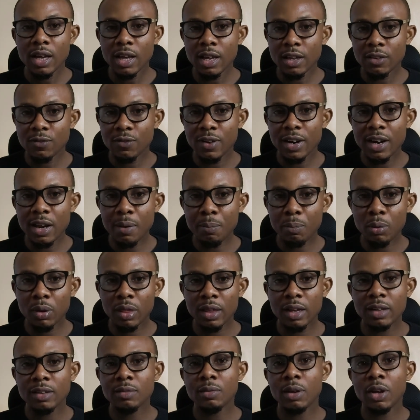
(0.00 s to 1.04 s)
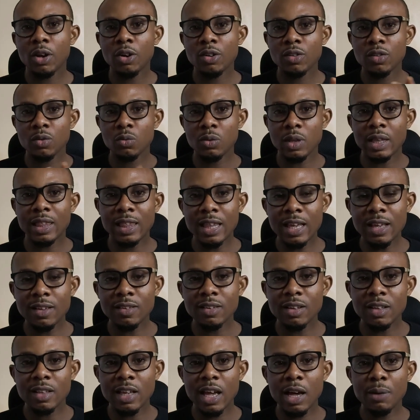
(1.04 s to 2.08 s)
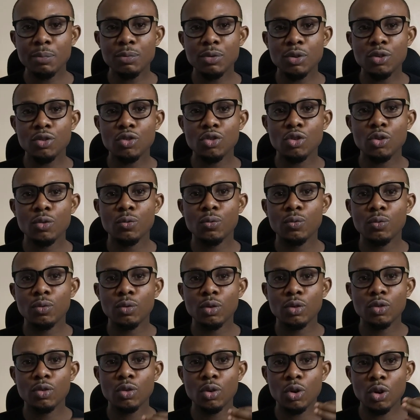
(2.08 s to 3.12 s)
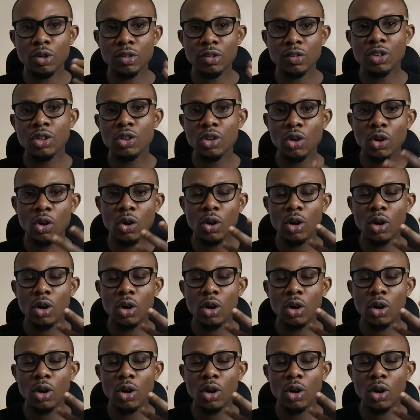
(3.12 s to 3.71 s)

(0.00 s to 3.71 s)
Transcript: is very important, because with this it helps you to continue